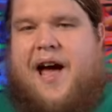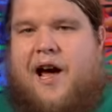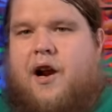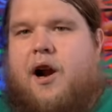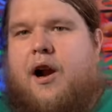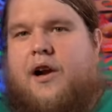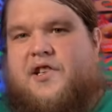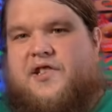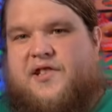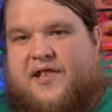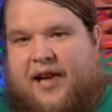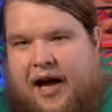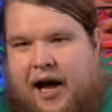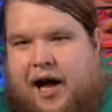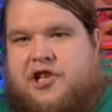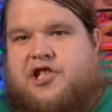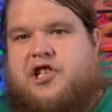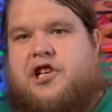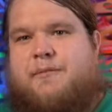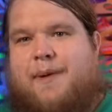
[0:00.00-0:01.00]
Out of Darts
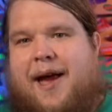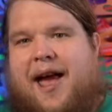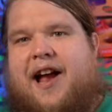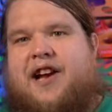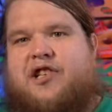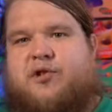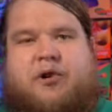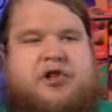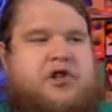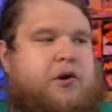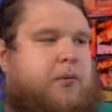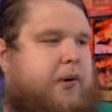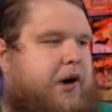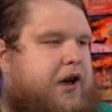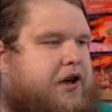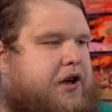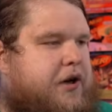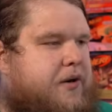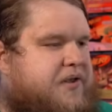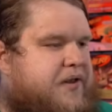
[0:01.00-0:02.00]
Tachi Mag is what you wanted
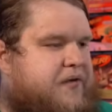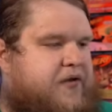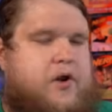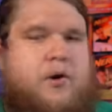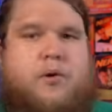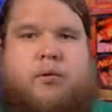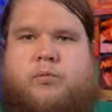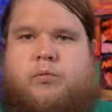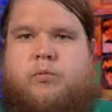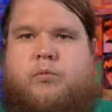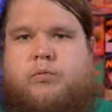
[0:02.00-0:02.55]
to use if you